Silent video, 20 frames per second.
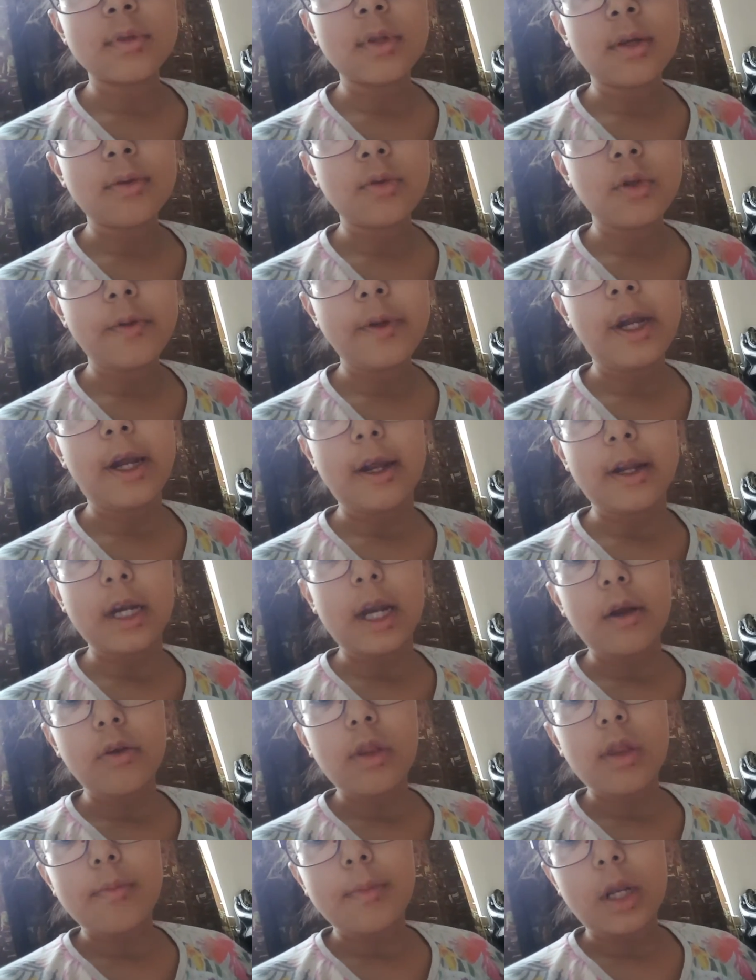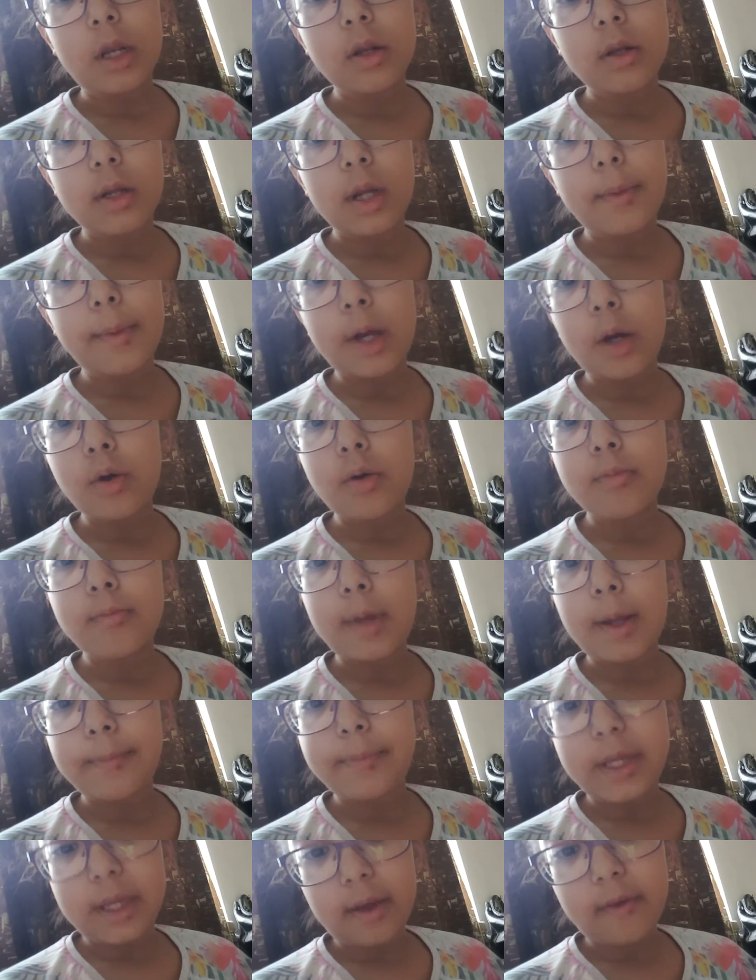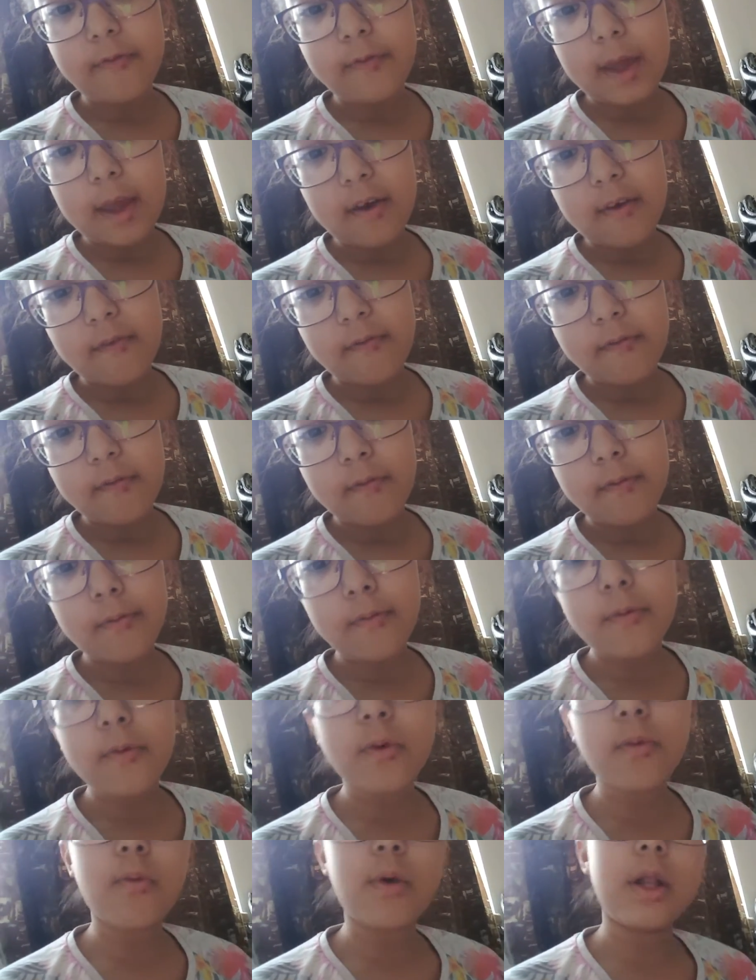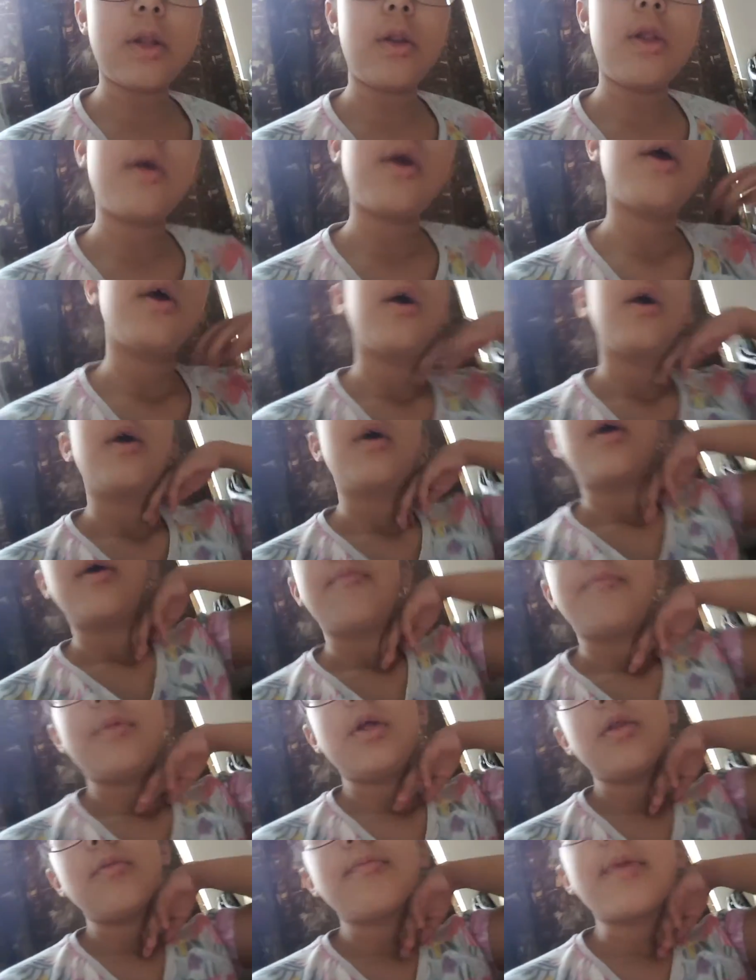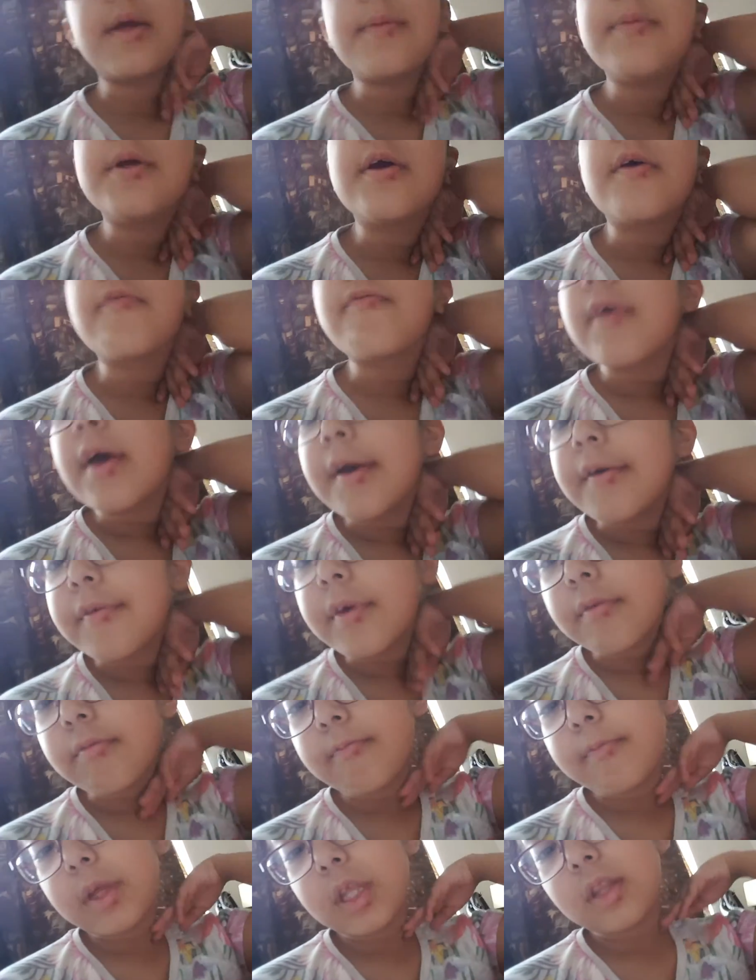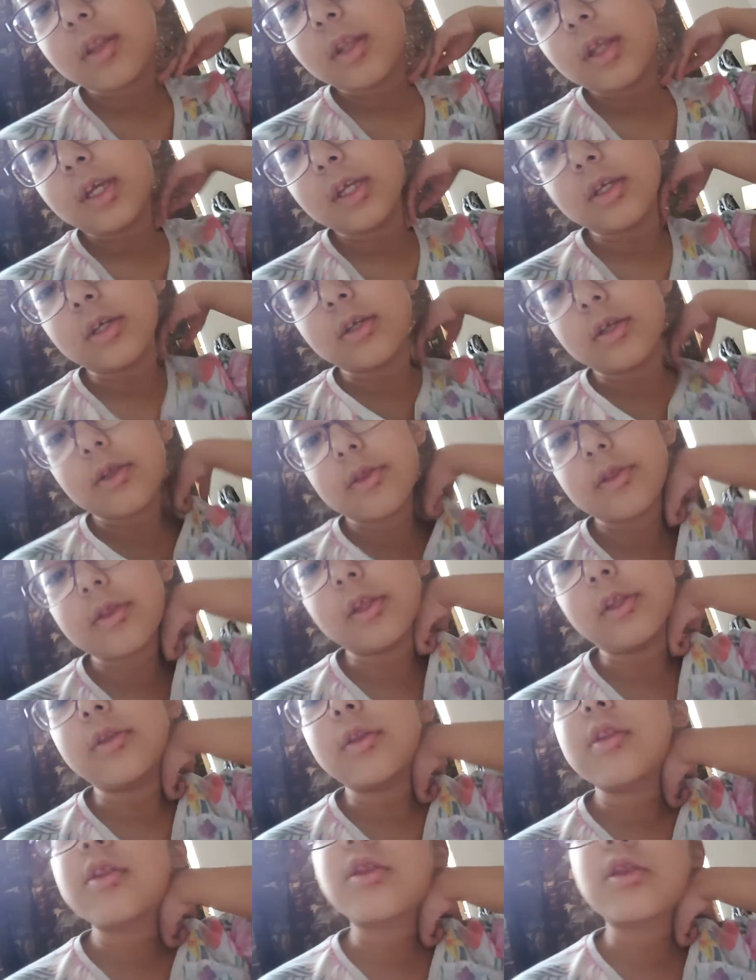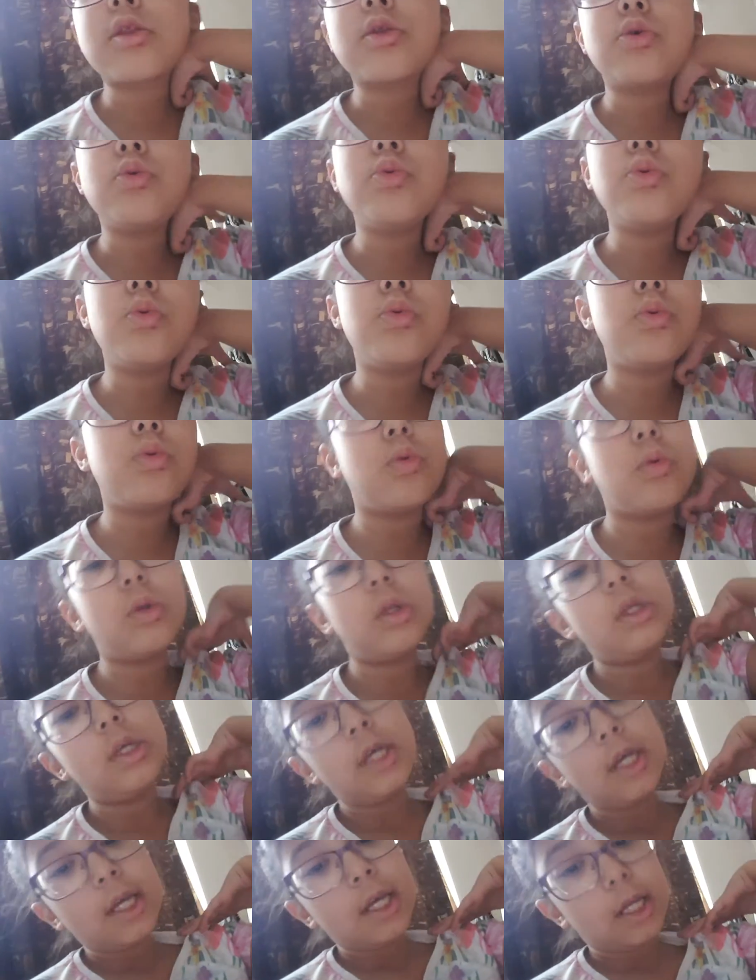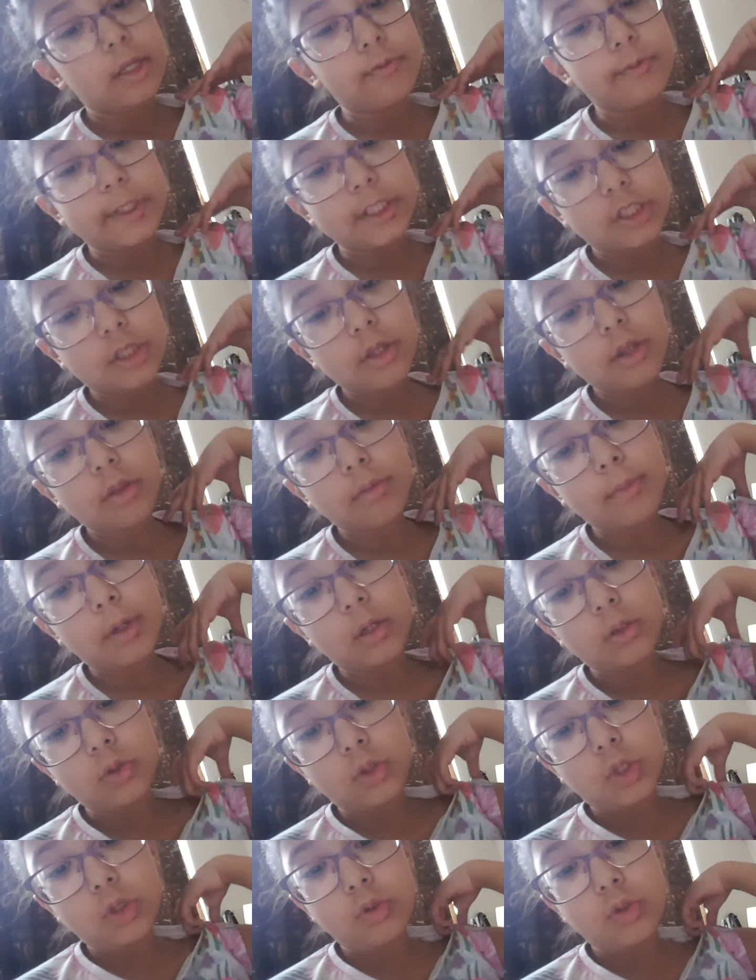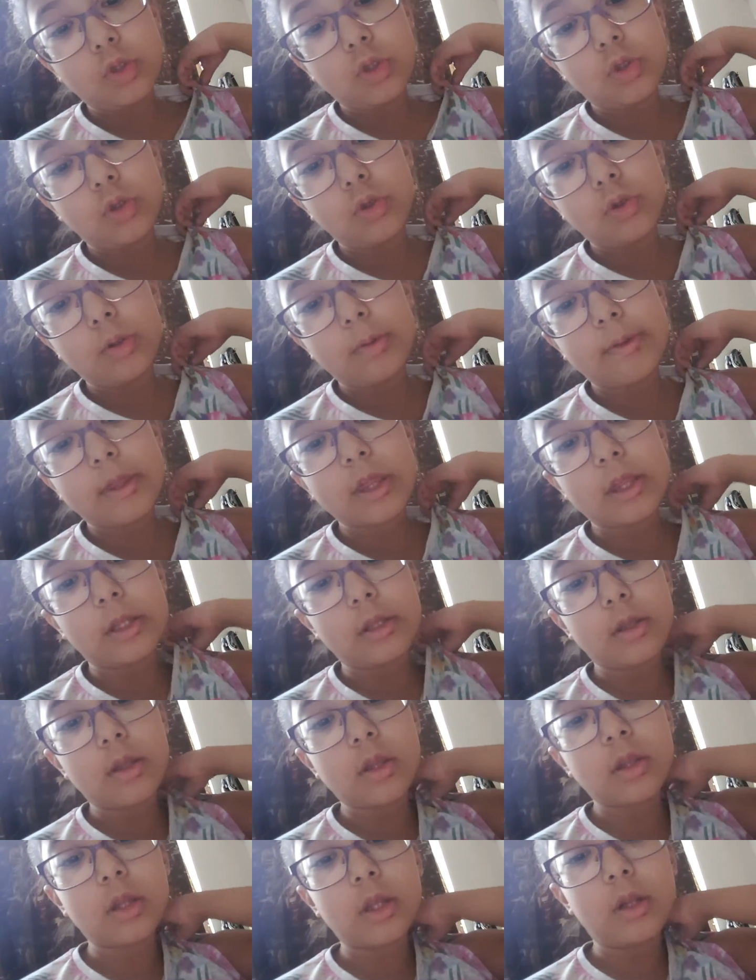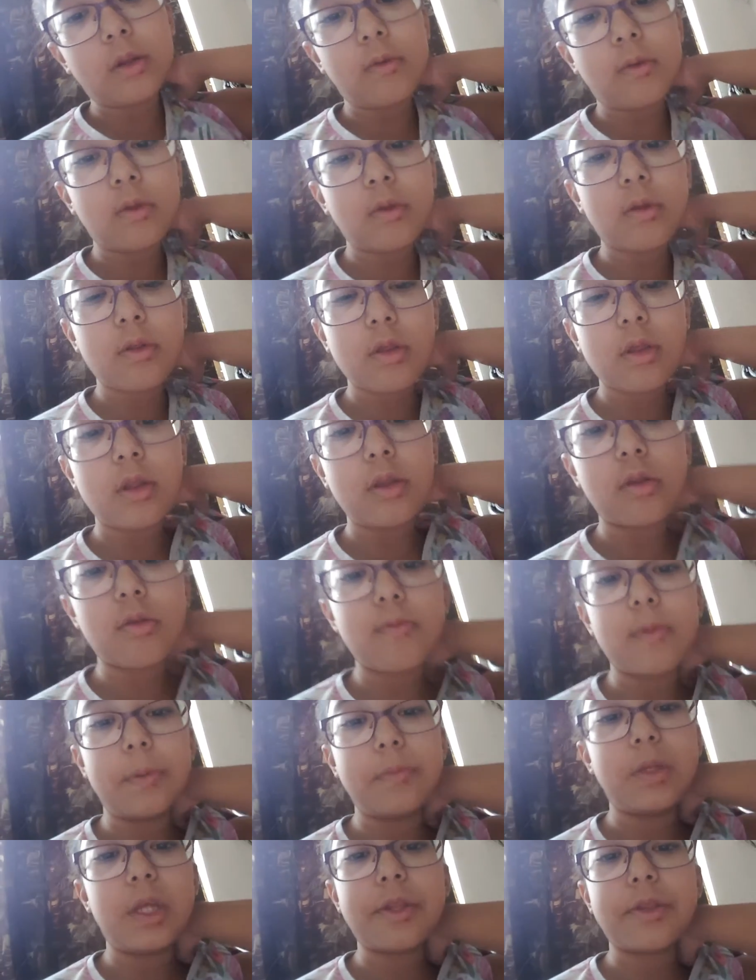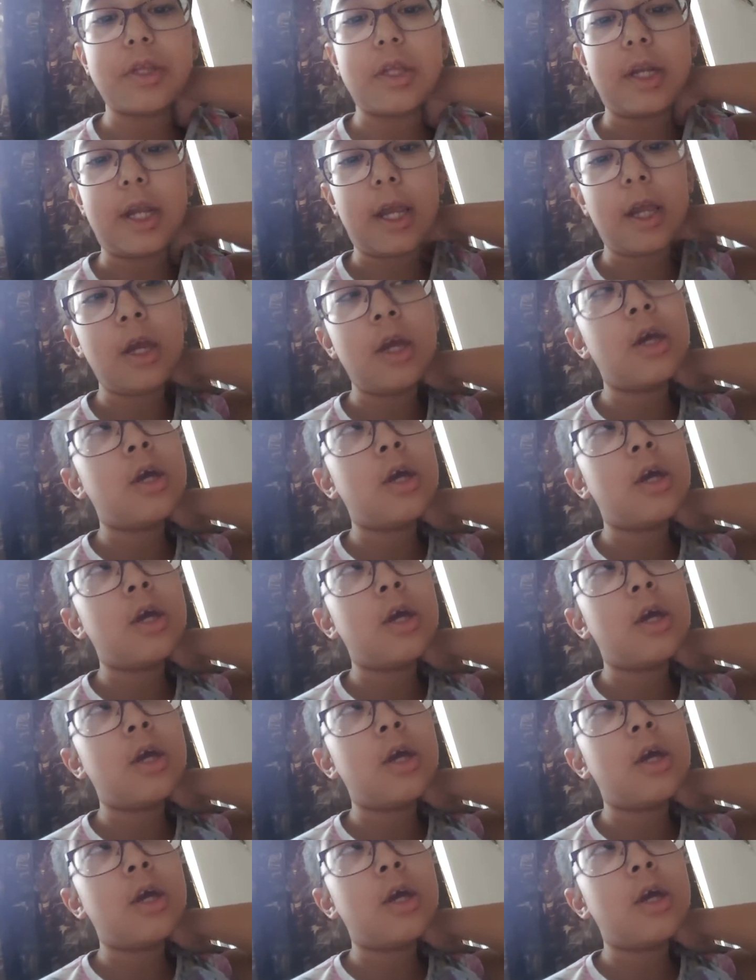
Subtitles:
I'm doing an announcement about my BFF. Well, me and my BFF have been here since school, and we just met on YouTube since from yesterday.